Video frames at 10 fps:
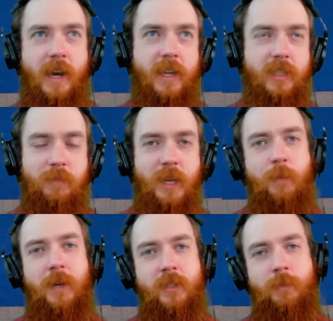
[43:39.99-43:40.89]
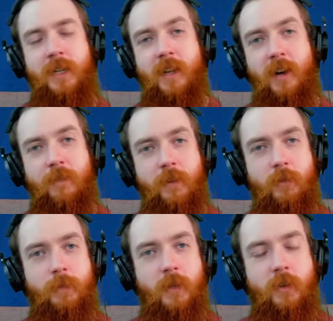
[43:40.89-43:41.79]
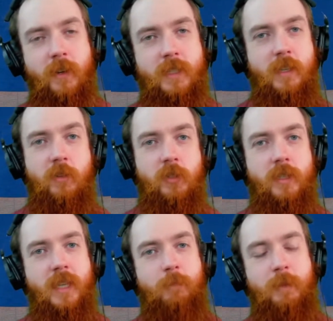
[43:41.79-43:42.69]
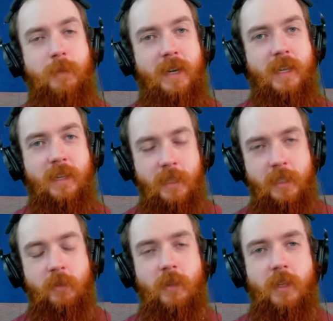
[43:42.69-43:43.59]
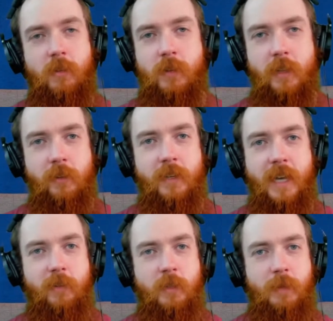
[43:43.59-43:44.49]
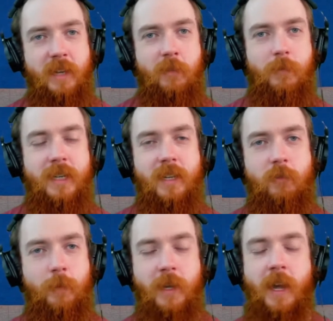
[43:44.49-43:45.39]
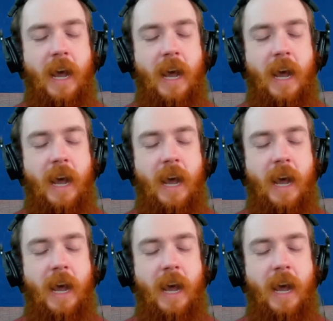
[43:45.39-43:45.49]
I just made a bunch of money off of cryptocurrency. You should send me money so that you can learn how to make money in crypto.